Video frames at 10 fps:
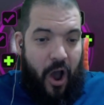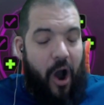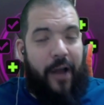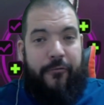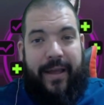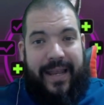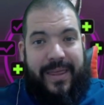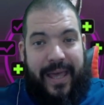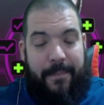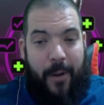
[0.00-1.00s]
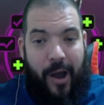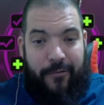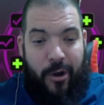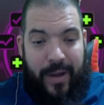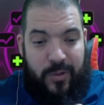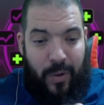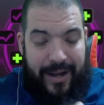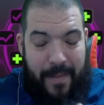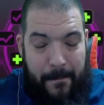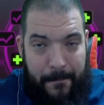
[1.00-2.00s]
I really think Pyro is one
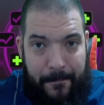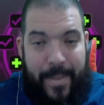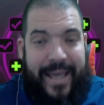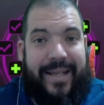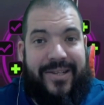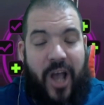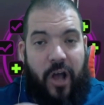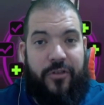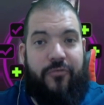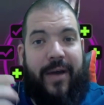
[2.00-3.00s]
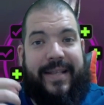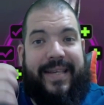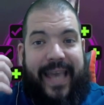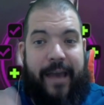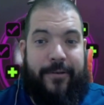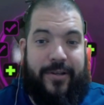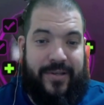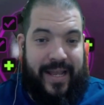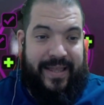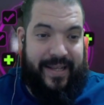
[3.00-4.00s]
of the biggest underrated
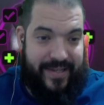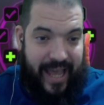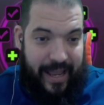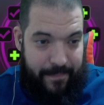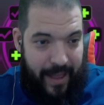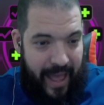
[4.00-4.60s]
characters in this game,